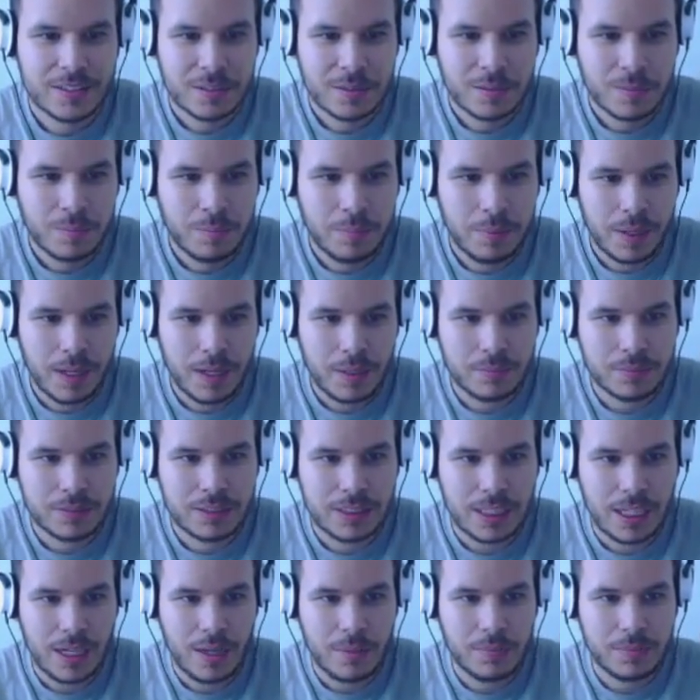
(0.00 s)
Bum
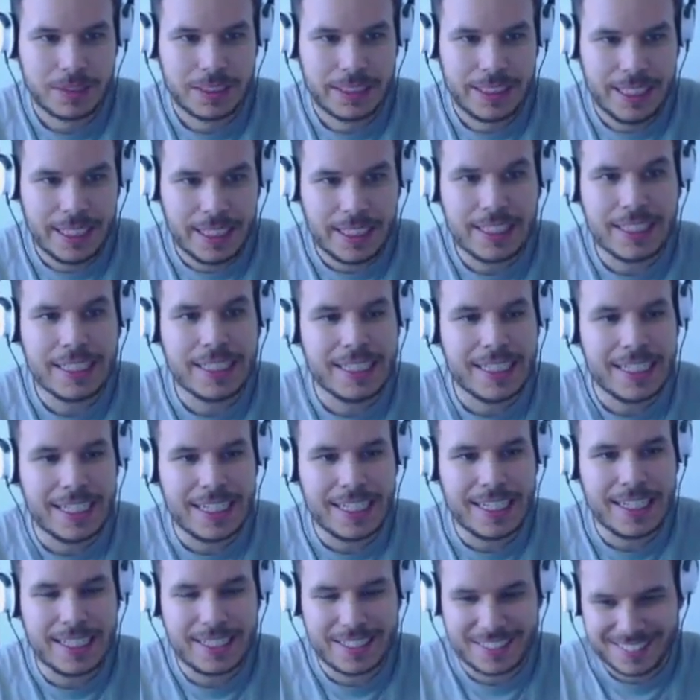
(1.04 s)
Dum killing
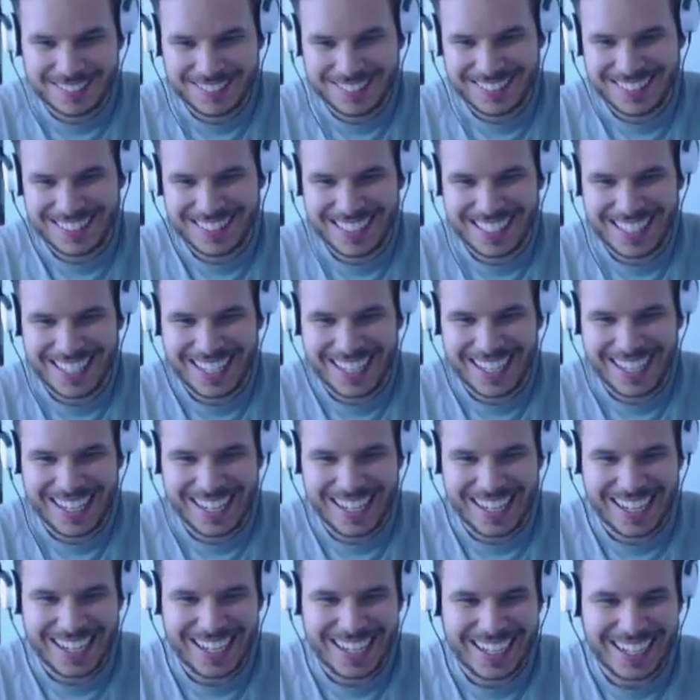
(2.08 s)
it!
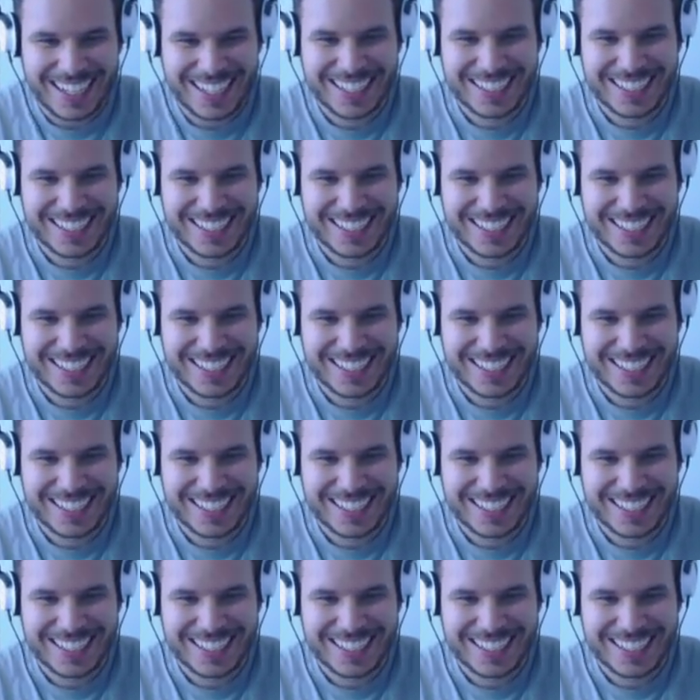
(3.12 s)
Yeah.